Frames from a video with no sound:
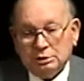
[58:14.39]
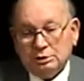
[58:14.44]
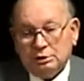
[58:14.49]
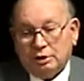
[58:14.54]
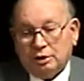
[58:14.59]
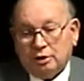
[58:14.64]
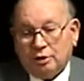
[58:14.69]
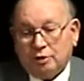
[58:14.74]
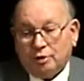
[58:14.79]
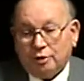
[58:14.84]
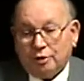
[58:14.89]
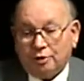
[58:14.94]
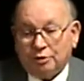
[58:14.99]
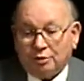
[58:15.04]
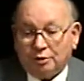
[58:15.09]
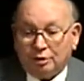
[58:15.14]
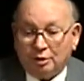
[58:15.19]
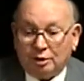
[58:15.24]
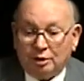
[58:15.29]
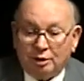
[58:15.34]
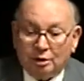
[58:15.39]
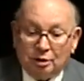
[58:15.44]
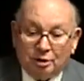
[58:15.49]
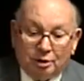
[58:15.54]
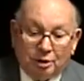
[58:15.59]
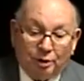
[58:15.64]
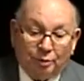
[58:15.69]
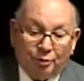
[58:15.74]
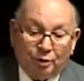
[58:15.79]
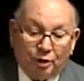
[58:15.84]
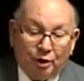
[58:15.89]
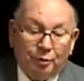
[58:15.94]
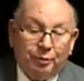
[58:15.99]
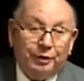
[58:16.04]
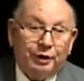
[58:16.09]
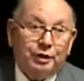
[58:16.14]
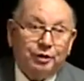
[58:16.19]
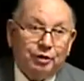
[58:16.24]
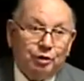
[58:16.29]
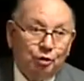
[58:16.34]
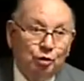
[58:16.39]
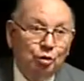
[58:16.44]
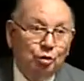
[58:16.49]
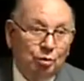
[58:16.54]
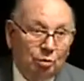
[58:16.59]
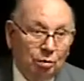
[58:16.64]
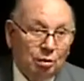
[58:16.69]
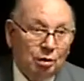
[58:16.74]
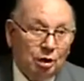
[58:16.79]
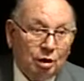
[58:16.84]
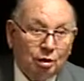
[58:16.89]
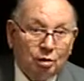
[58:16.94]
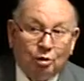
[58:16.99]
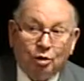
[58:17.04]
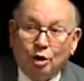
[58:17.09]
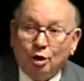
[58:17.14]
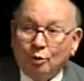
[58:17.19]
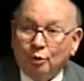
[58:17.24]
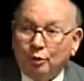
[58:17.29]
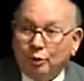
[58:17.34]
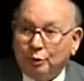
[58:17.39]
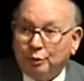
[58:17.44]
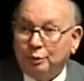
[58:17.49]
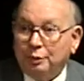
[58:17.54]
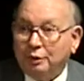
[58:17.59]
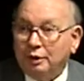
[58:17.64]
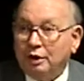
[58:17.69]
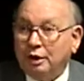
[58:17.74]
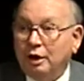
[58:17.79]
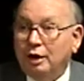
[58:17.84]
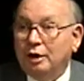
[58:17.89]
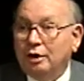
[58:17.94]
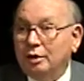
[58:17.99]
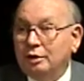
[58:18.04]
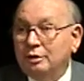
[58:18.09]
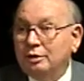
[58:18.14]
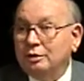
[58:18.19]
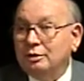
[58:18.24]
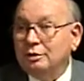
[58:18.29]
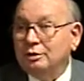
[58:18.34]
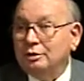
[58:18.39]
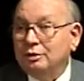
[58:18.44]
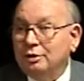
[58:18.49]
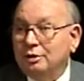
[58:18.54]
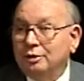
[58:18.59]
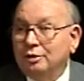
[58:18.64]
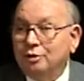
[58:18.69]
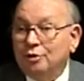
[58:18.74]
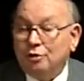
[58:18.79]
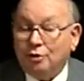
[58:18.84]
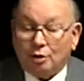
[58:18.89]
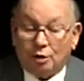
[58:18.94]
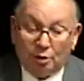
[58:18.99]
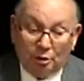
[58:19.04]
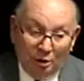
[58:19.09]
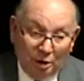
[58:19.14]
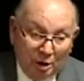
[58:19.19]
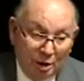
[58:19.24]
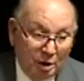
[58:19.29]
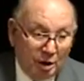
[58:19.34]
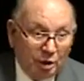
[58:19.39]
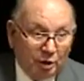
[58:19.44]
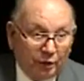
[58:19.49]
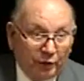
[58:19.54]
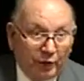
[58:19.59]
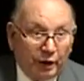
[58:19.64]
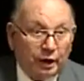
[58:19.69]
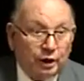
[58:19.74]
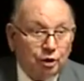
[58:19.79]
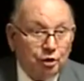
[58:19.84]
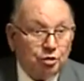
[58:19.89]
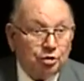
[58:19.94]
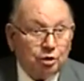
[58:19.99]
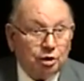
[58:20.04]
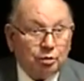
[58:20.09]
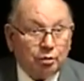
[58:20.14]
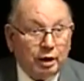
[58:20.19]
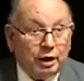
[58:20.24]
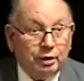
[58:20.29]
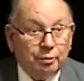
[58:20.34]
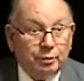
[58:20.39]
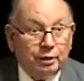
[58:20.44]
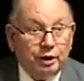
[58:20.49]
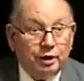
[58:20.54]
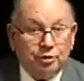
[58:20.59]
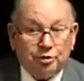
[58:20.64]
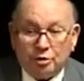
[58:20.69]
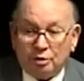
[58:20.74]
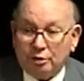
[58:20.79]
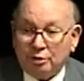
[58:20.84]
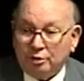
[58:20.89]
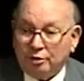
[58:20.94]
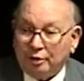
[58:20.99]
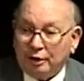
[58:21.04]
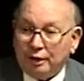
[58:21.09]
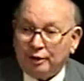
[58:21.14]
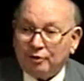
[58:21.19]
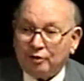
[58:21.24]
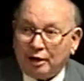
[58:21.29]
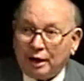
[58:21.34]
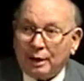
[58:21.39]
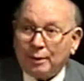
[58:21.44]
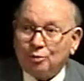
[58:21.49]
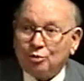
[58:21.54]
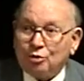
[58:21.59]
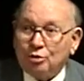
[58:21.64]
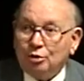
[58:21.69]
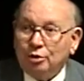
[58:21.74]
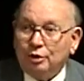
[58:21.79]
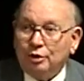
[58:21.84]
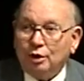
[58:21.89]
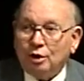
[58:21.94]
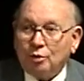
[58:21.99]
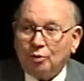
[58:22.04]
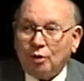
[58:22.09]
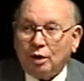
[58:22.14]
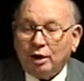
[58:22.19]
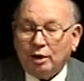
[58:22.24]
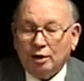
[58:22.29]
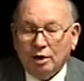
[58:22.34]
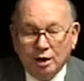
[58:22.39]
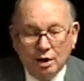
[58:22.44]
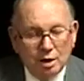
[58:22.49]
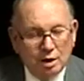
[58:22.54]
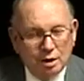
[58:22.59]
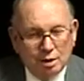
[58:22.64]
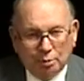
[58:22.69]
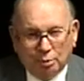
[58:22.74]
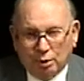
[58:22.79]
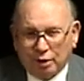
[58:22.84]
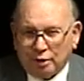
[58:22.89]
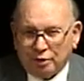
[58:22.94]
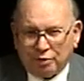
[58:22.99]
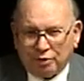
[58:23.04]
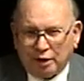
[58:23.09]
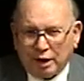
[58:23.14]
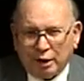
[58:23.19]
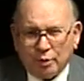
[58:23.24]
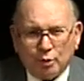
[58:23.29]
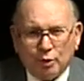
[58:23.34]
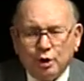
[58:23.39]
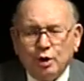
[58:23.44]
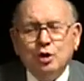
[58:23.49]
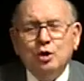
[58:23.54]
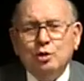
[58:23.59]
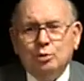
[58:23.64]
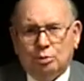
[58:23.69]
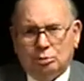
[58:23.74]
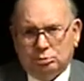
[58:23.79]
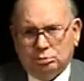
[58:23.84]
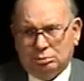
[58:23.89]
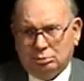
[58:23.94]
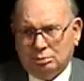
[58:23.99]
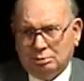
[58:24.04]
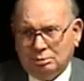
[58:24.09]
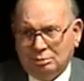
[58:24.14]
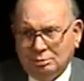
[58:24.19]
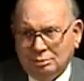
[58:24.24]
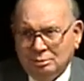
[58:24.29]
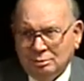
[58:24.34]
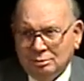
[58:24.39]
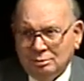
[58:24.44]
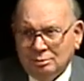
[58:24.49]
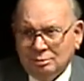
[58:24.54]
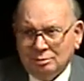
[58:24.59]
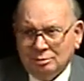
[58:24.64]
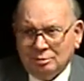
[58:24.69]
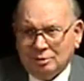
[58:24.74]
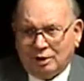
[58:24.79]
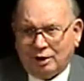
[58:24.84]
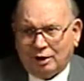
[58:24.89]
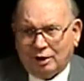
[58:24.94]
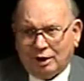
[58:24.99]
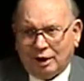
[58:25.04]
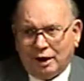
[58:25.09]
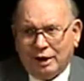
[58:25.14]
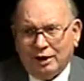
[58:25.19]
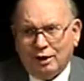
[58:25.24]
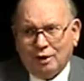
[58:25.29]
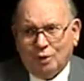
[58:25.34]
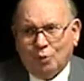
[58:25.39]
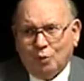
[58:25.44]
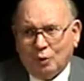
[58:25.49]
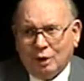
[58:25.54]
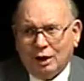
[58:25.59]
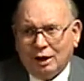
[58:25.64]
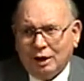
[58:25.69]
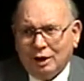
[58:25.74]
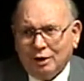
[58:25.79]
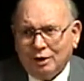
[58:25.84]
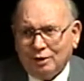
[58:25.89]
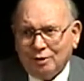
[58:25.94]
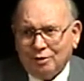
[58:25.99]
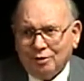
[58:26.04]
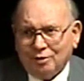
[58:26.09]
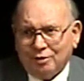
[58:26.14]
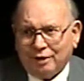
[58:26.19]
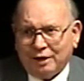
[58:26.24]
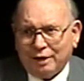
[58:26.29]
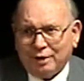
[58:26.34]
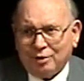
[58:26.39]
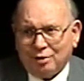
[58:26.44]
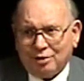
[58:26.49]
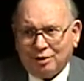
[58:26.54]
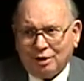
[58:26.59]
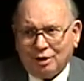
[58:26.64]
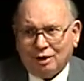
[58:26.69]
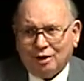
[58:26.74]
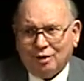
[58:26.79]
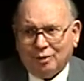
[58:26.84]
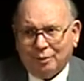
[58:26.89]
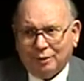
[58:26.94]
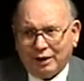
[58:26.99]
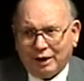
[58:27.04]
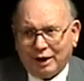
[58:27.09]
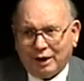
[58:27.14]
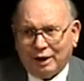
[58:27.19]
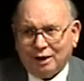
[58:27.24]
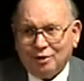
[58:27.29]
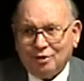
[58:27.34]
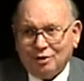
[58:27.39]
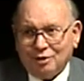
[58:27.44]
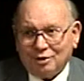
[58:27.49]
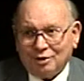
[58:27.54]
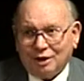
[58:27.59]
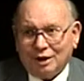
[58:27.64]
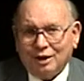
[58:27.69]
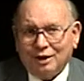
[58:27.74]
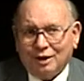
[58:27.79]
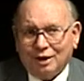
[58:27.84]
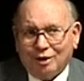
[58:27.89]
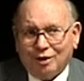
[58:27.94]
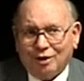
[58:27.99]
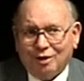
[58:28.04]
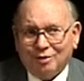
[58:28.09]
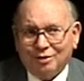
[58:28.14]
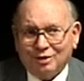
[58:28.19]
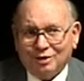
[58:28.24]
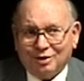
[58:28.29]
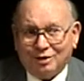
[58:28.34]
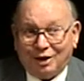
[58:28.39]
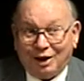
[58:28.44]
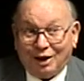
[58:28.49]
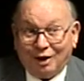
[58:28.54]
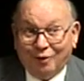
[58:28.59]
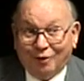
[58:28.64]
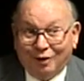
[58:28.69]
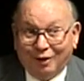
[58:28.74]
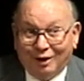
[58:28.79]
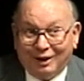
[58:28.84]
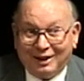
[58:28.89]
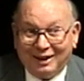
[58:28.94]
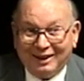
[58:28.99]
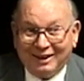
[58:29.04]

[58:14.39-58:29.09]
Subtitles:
And of course, the company commander knew how long we had been there, and said, that is your right, Major, that's absolutely your right. But if I were you, and I didn't want 105 shell up my ass, he said, I'd get off this catwalk.